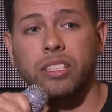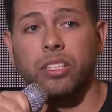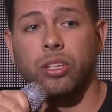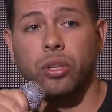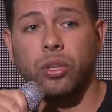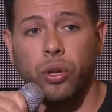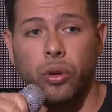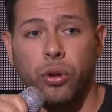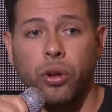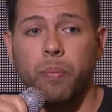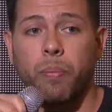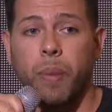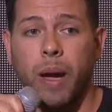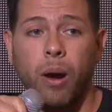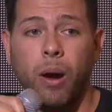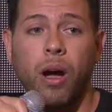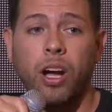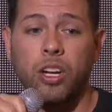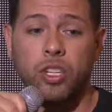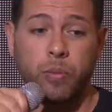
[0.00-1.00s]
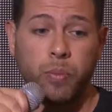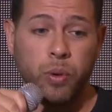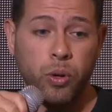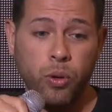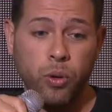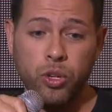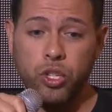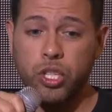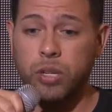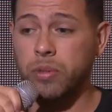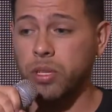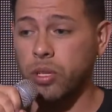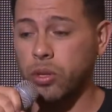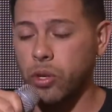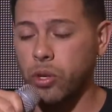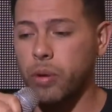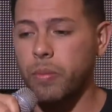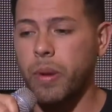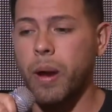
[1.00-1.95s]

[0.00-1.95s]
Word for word: to learn about entrepreneurship, to learn